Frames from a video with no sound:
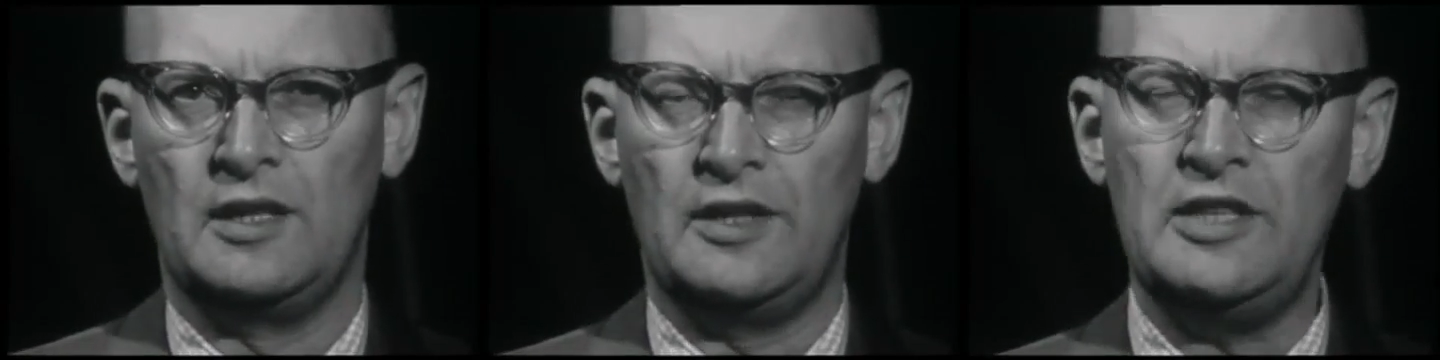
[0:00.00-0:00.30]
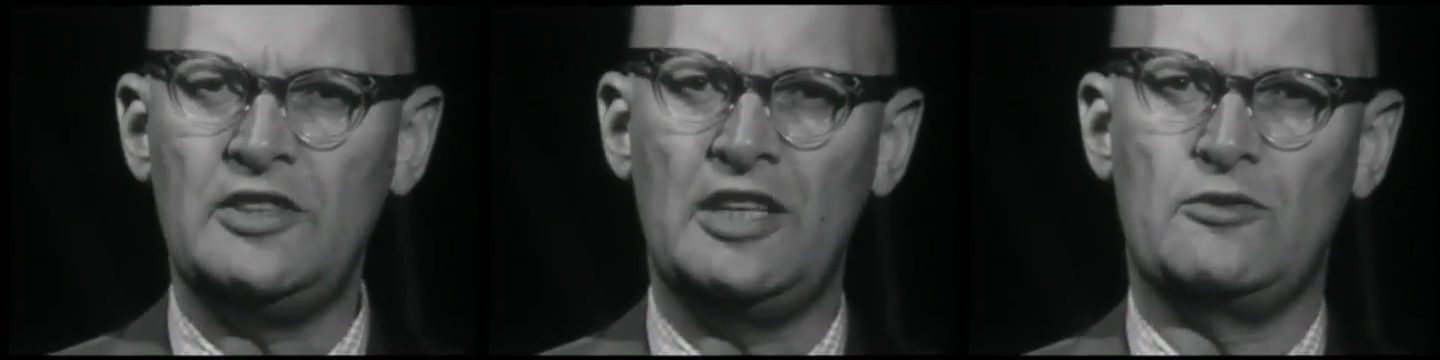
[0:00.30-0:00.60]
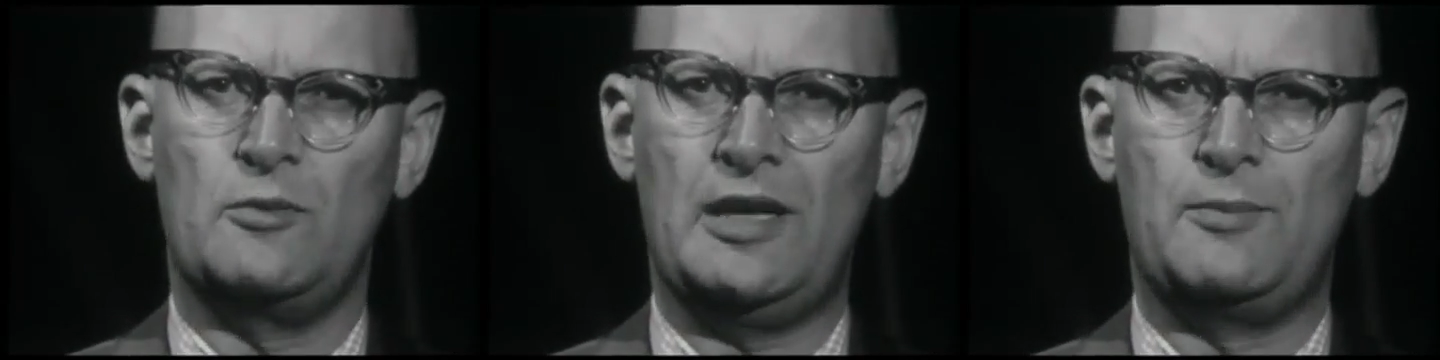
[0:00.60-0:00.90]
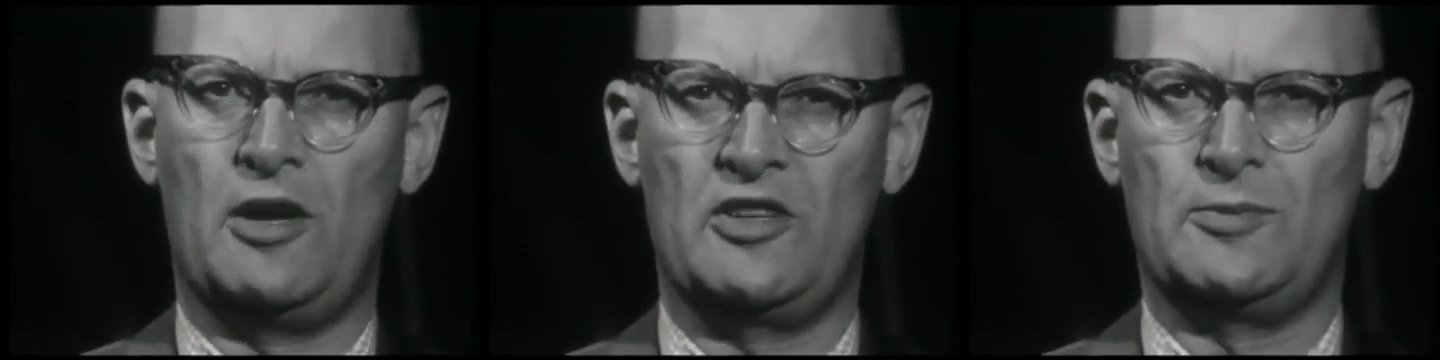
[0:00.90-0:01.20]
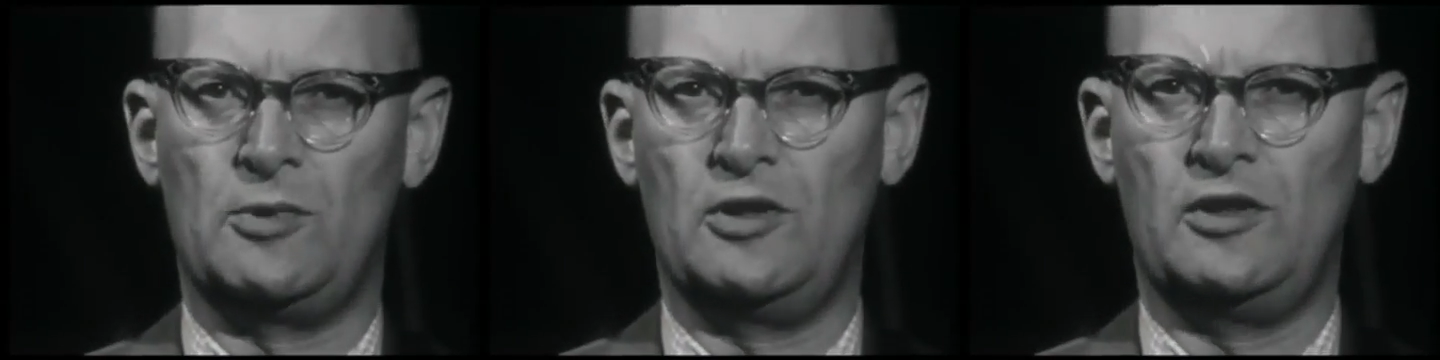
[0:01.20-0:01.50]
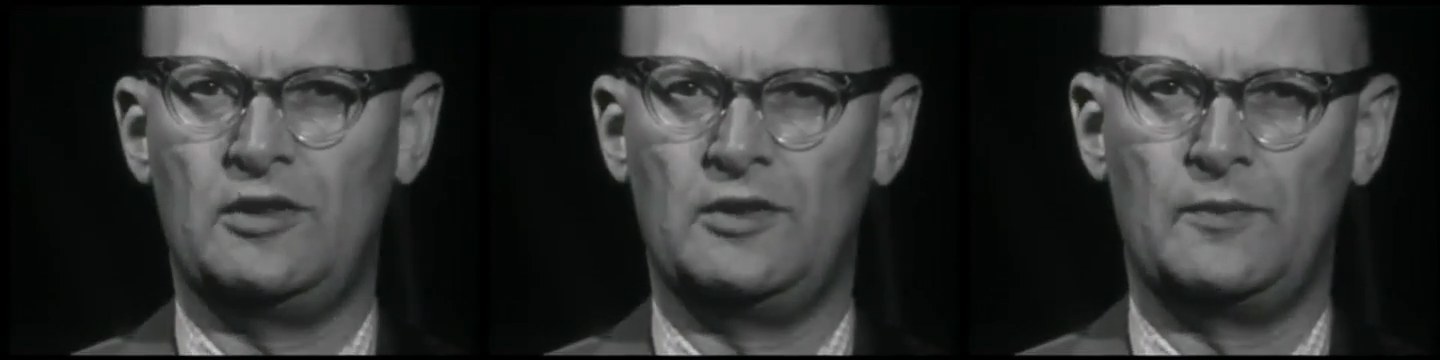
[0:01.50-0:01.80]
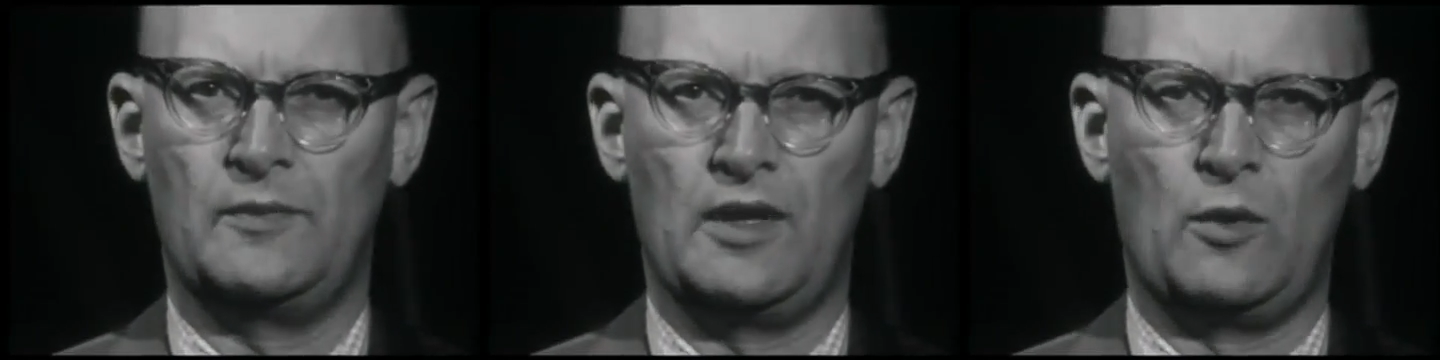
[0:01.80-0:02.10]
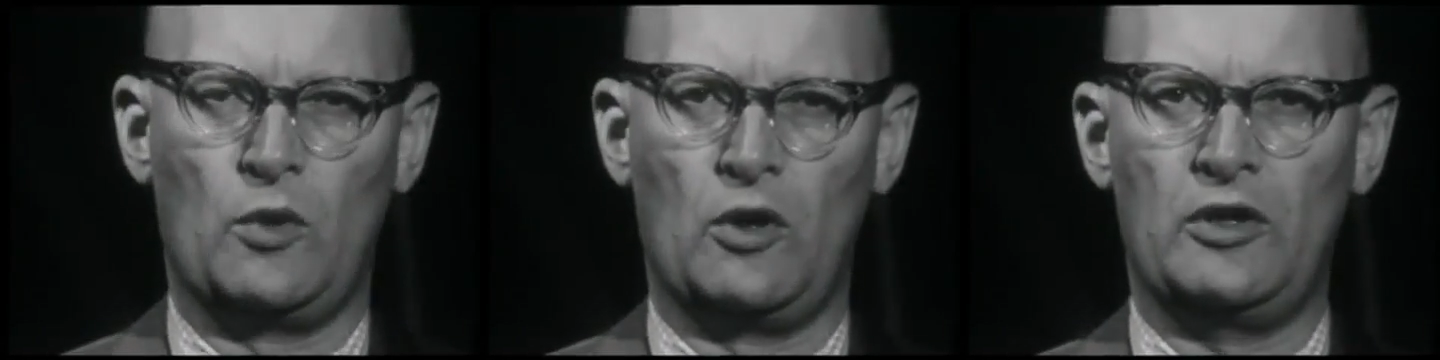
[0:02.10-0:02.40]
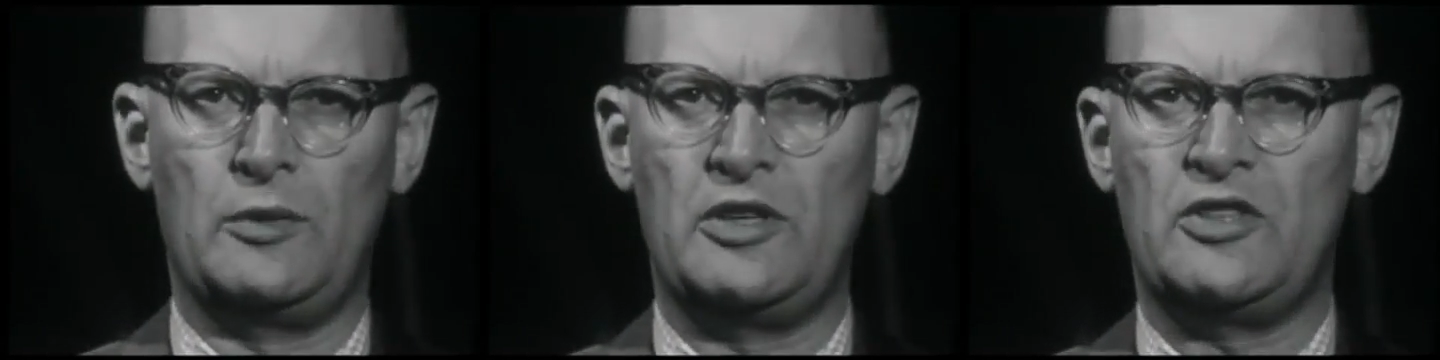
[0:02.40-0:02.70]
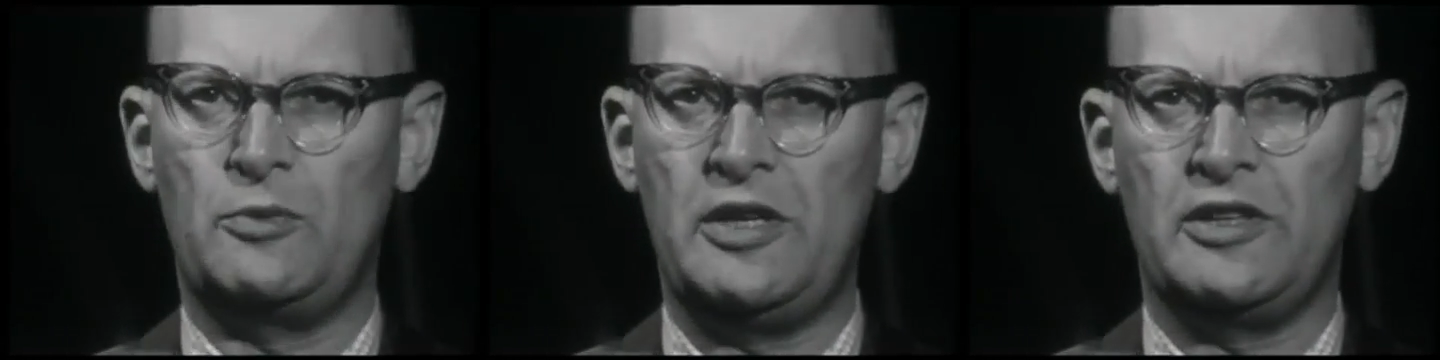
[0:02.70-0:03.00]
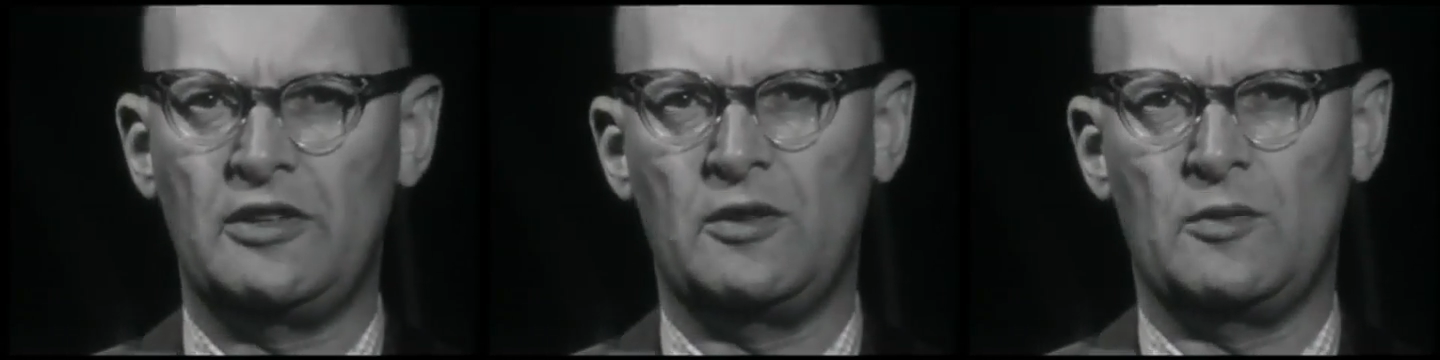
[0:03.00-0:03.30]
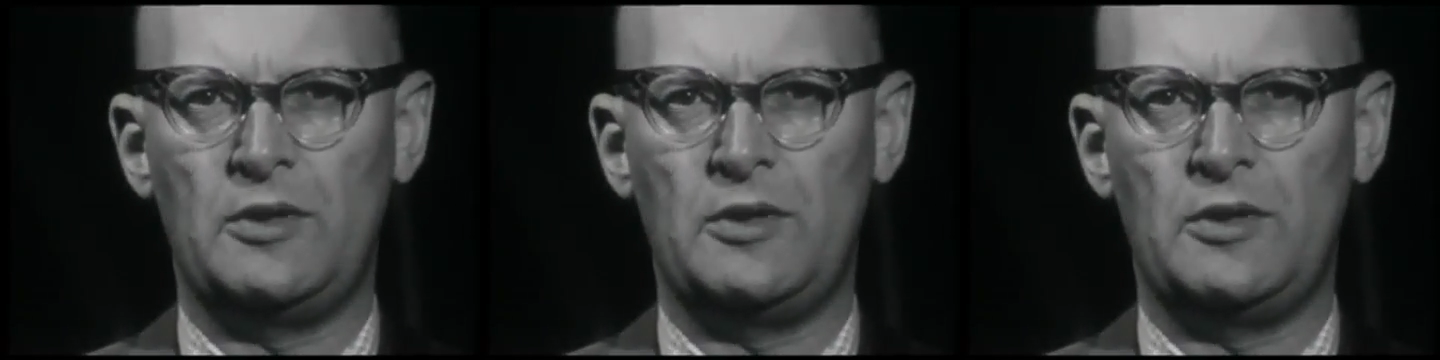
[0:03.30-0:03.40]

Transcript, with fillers: These things will make possible a world in which we can